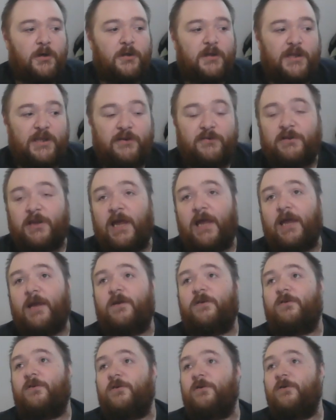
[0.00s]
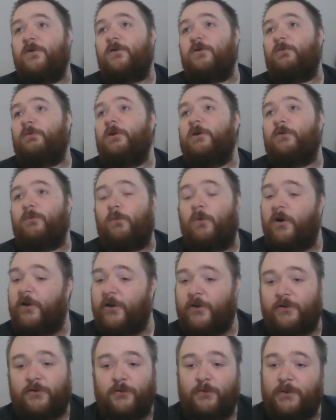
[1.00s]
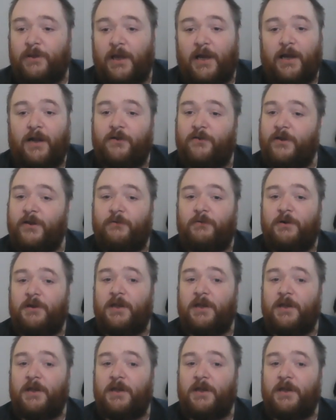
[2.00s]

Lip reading: these decks, you can switch 1 or 2 cards here and